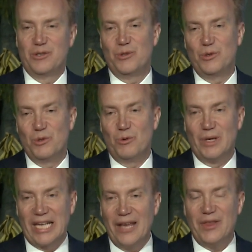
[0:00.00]
to
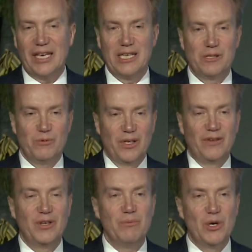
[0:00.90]
what I think is one
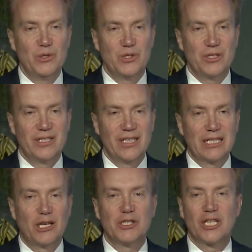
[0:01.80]
of the most uh,
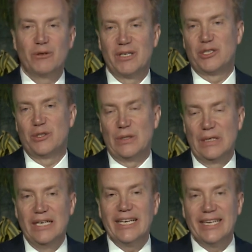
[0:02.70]

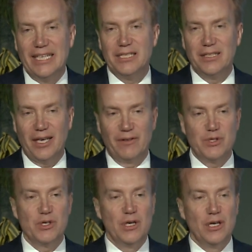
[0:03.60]
consequential
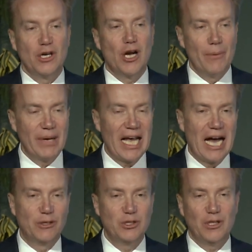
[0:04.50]
initiatives coming
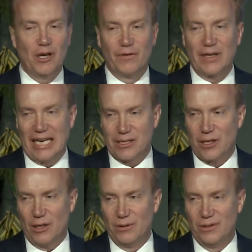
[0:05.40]
out of
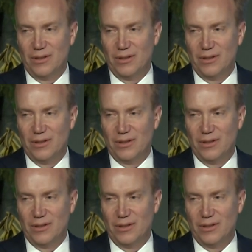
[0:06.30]
Glasgow.